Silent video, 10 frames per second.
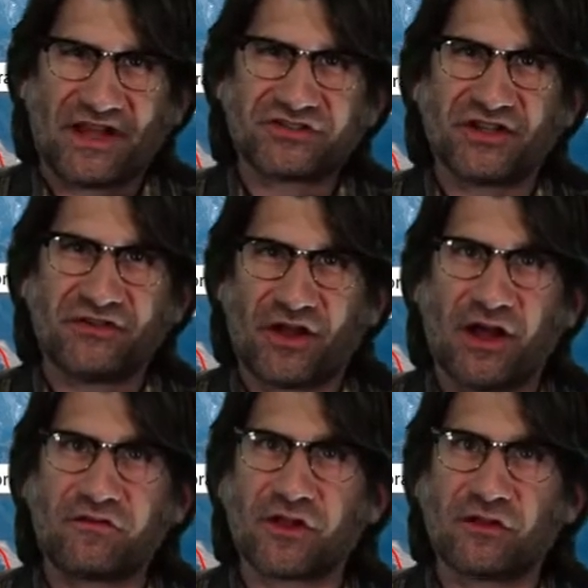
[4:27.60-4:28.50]

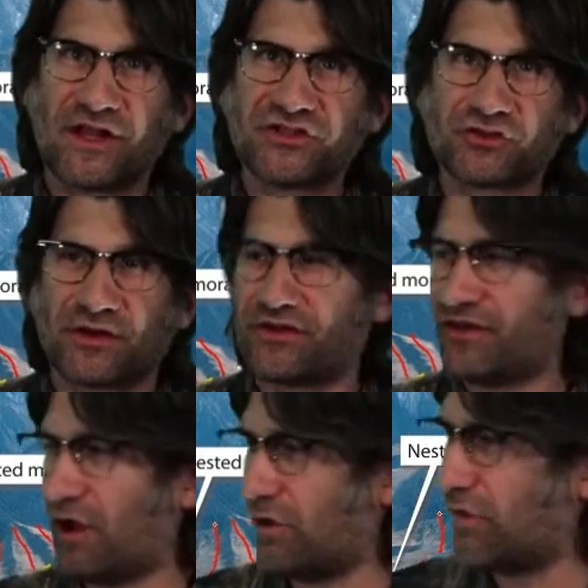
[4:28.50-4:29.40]
of the glacier
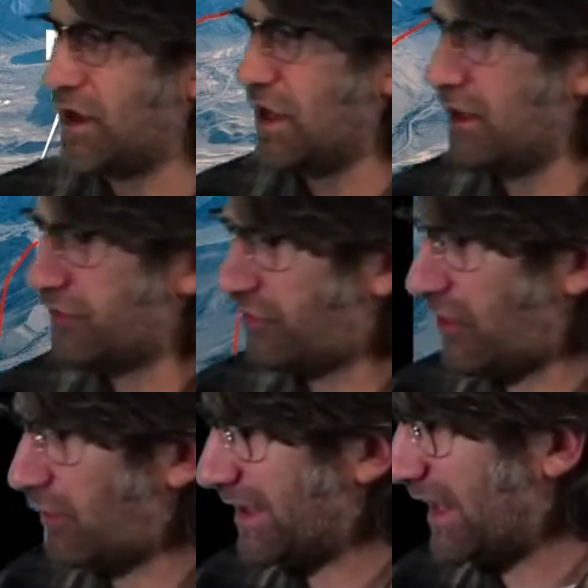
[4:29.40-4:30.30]
itself. So again,